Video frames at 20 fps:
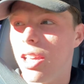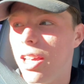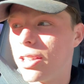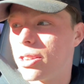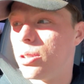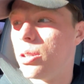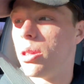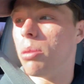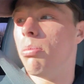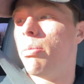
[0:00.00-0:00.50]
like
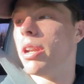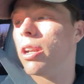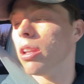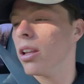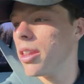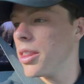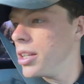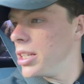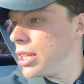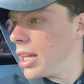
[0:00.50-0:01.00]
through the middle
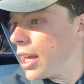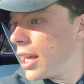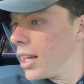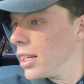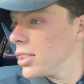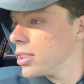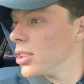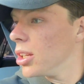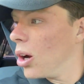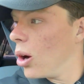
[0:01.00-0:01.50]
of the day.
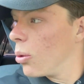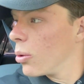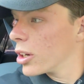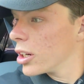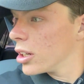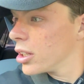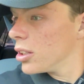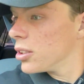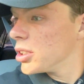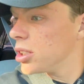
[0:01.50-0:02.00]
So we're
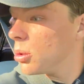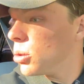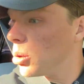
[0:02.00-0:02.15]
gonna go see